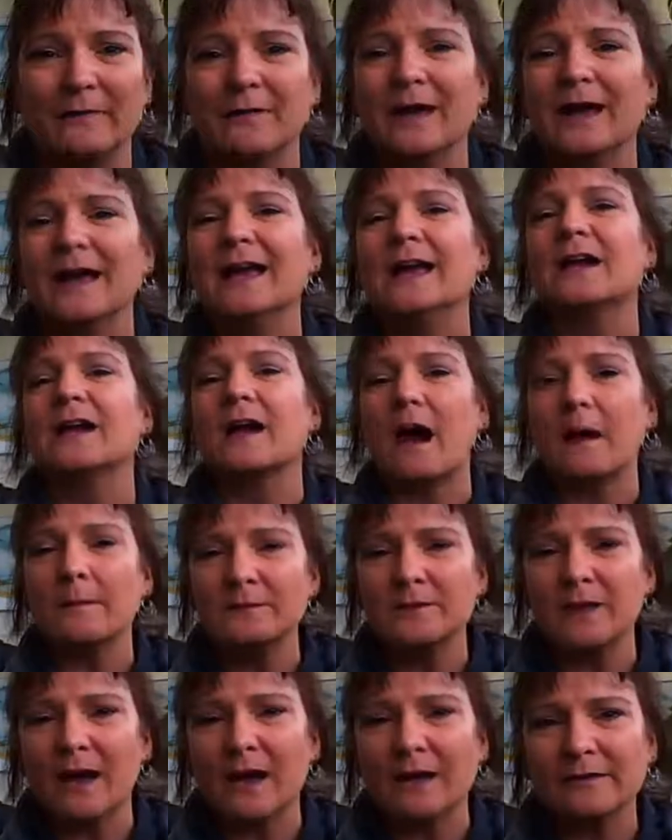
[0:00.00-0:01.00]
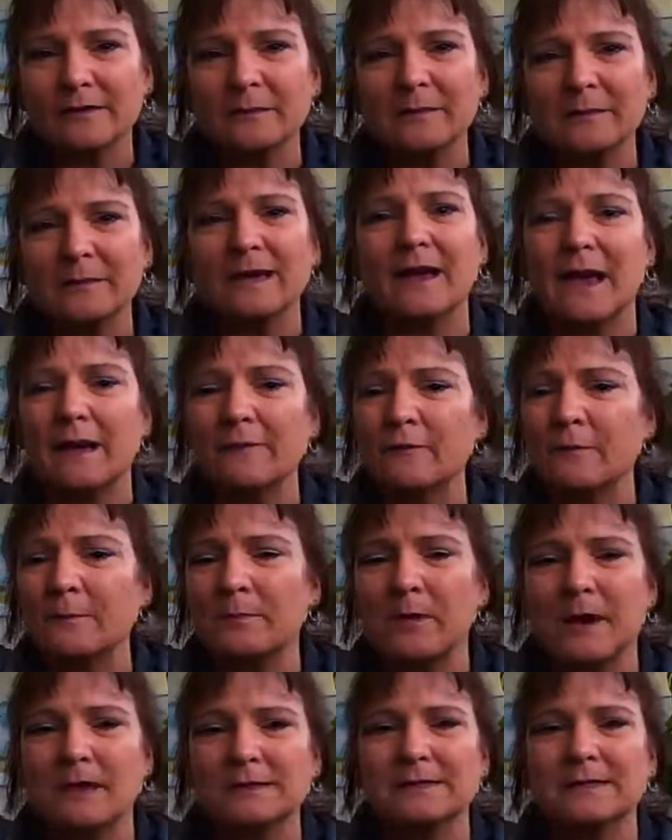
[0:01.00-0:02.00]
or whatever, come talk to me. I have
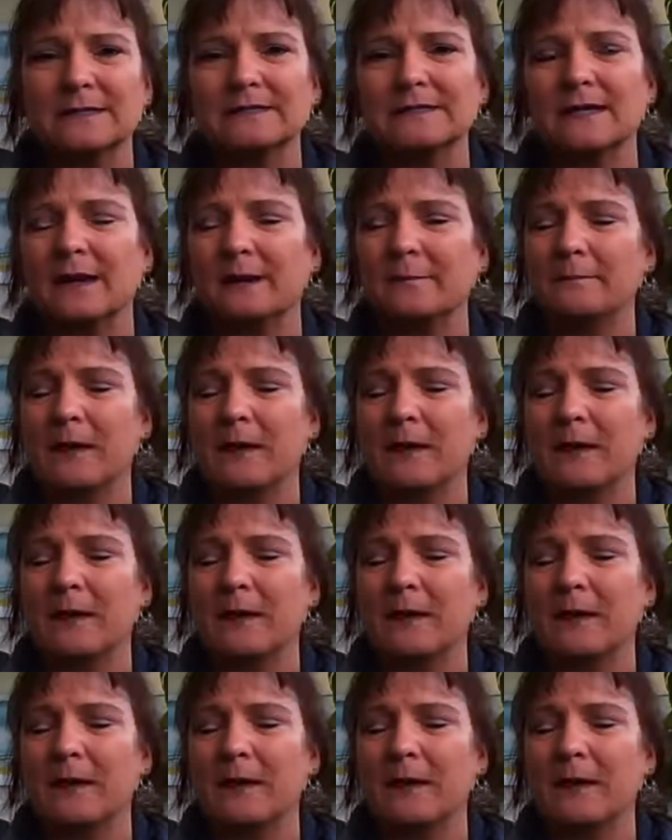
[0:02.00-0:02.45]
a process.